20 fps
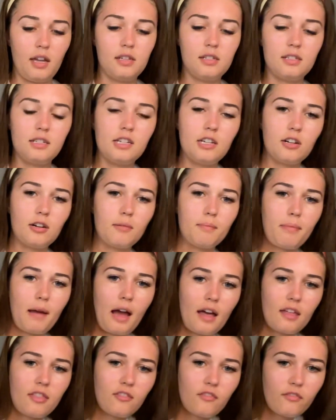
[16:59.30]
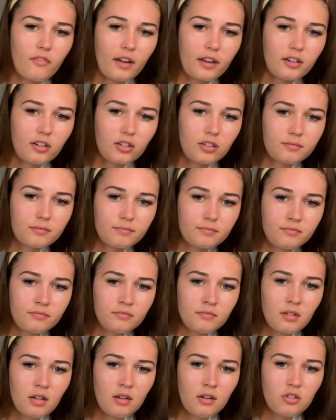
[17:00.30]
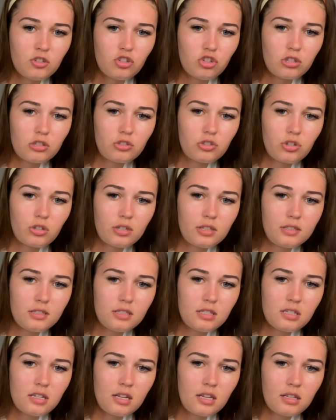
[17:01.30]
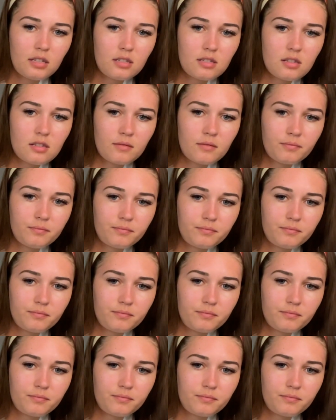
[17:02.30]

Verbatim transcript: dear pathfinder. Trust your instincts